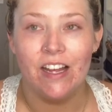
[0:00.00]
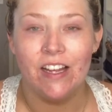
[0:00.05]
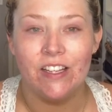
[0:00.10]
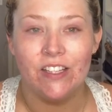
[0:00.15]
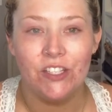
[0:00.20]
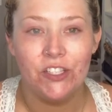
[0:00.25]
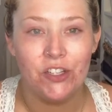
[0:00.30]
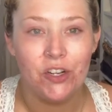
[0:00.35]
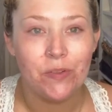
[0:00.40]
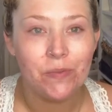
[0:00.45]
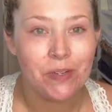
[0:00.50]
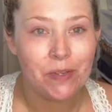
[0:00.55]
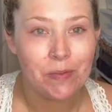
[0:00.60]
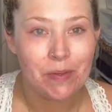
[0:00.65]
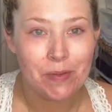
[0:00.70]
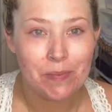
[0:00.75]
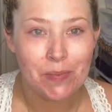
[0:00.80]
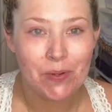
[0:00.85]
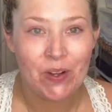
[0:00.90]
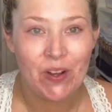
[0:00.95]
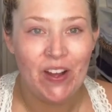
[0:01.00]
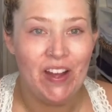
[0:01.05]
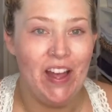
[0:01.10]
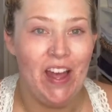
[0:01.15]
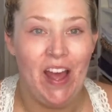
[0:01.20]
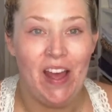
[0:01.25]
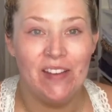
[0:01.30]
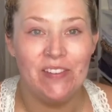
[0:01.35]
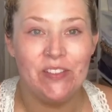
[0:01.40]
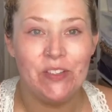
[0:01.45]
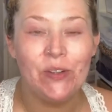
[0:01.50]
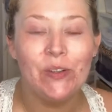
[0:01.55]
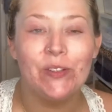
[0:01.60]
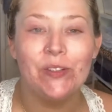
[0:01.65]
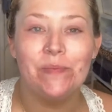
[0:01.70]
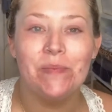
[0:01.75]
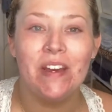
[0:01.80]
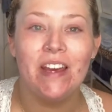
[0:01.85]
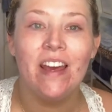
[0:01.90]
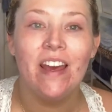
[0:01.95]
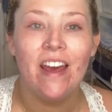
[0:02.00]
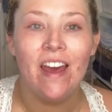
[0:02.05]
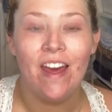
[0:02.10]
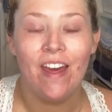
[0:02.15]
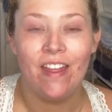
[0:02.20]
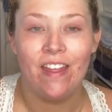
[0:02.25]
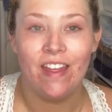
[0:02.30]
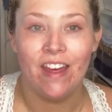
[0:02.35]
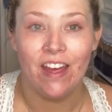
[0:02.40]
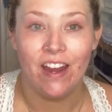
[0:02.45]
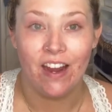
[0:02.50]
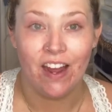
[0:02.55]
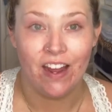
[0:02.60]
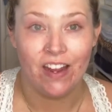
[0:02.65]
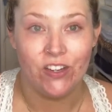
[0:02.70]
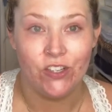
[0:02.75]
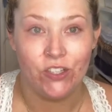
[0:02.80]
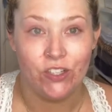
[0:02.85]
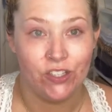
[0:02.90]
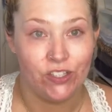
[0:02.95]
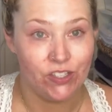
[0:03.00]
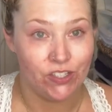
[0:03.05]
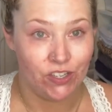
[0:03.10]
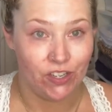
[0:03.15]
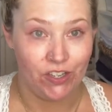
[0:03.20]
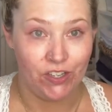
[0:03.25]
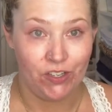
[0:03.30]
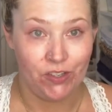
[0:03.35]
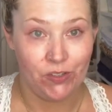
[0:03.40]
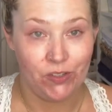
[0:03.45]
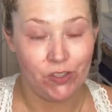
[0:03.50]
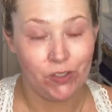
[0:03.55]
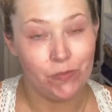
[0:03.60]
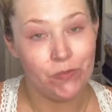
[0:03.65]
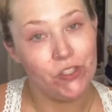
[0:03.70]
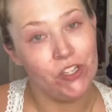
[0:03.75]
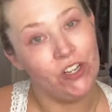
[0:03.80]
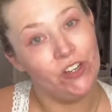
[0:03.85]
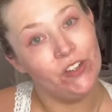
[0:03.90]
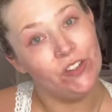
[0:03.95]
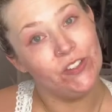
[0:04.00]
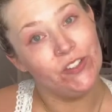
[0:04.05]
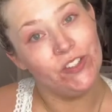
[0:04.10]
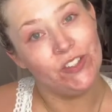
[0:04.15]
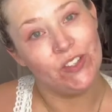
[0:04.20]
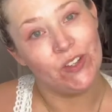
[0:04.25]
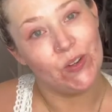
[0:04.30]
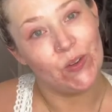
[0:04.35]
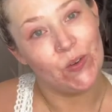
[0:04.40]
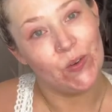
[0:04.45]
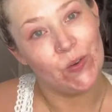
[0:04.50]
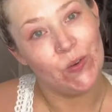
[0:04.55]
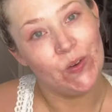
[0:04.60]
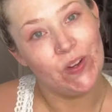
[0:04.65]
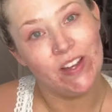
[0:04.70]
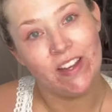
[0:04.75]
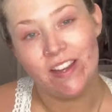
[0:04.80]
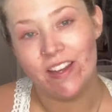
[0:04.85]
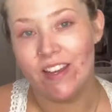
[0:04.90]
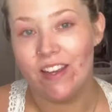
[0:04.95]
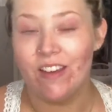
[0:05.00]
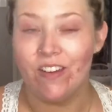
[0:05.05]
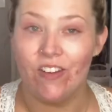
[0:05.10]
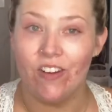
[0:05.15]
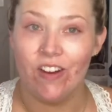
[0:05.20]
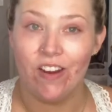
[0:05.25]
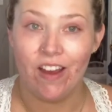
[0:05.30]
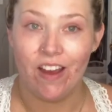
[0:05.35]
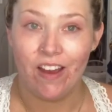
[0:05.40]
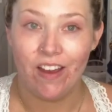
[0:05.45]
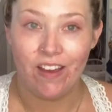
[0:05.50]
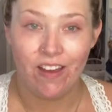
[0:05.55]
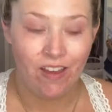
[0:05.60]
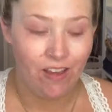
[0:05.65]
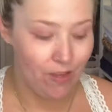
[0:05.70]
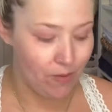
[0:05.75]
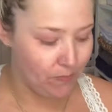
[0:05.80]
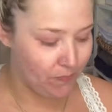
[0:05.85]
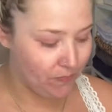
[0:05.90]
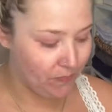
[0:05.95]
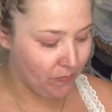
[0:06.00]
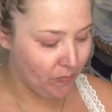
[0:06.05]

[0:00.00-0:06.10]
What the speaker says: so many people have told me that I should start a YouTube channel, so here I am.